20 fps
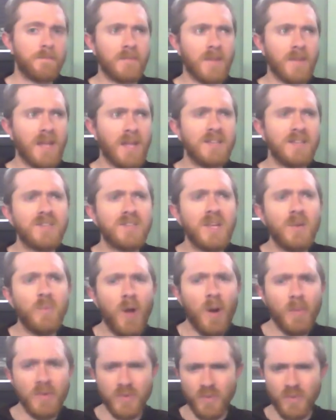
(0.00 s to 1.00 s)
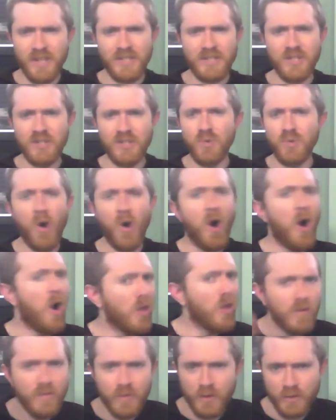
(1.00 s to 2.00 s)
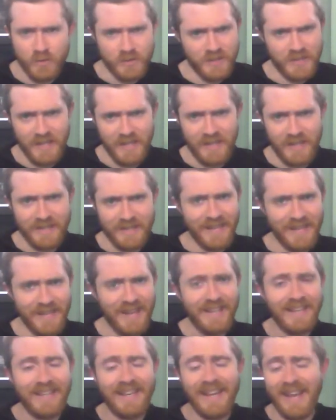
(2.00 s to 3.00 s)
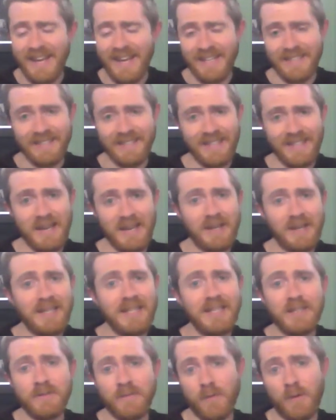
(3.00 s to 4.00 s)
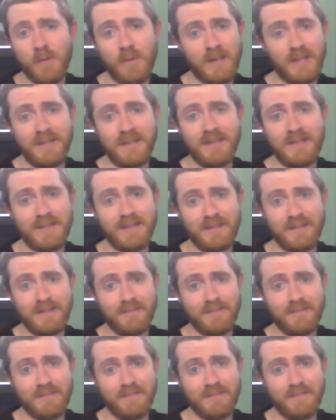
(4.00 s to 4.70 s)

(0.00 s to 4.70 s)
And it's like we almost want it to do all of those things, and it can't, and it needs focus.